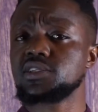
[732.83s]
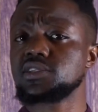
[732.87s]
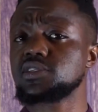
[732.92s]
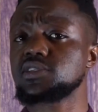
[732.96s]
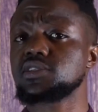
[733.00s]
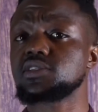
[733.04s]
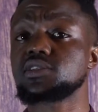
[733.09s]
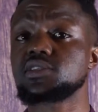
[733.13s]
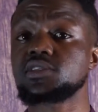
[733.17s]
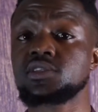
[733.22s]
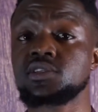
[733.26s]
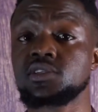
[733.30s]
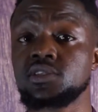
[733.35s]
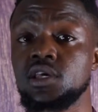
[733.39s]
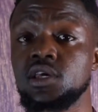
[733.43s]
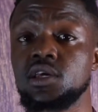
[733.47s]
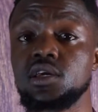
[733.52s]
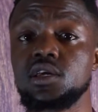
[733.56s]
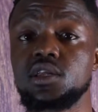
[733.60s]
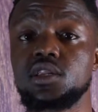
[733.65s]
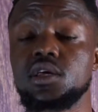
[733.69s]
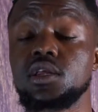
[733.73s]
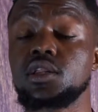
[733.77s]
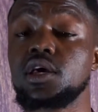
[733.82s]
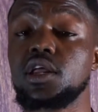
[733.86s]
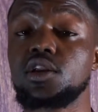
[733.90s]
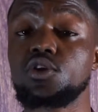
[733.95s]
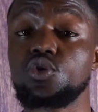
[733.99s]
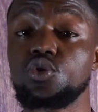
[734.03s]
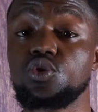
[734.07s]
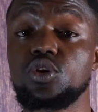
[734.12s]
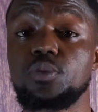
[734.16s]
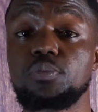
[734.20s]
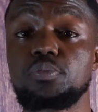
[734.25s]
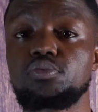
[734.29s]
is insane and I
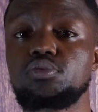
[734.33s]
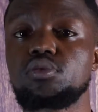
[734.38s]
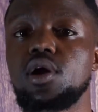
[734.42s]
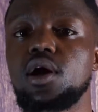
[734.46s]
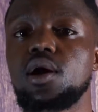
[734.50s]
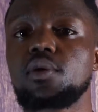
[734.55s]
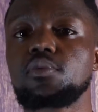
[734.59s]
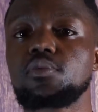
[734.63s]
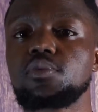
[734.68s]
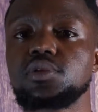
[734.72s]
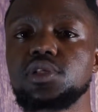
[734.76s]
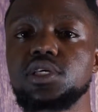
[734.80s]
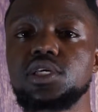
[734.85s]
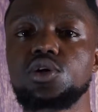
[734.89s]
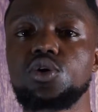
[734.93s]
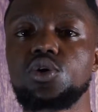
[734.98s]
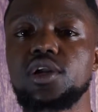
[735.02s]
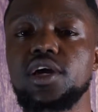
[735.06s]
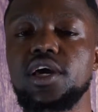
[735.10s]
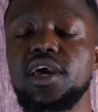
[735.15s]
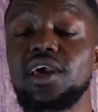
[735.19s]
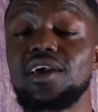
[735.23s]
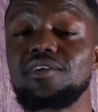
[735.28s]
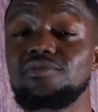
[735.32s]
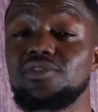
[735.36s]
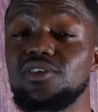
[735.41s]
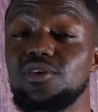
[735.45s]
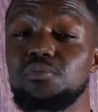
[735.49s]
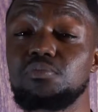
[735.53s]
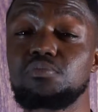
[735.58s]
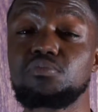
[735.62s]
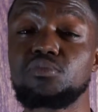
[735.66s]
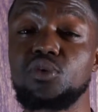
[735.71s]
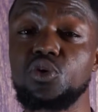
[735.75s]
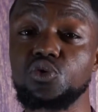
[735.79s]
know you're probably gonna have the
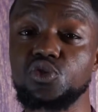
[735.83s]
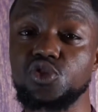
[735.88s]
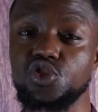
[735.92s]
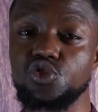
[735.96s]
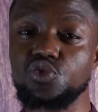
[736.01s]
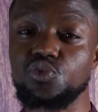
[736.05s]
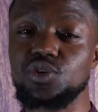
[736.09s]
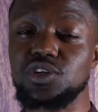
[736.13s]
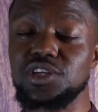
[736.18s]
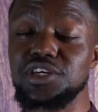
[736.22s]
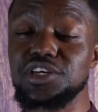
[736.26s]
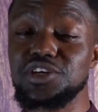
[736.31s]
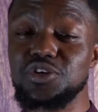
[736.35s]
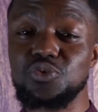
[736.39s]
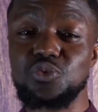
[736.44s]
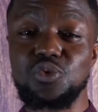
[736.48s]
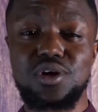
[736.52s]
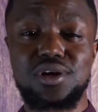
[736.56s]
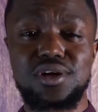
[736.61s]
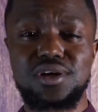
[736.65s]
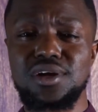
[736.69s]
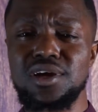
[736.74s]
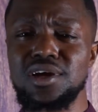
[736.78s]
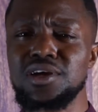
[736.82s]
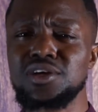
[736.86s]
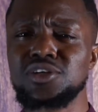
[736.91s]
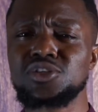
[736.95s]
most unique one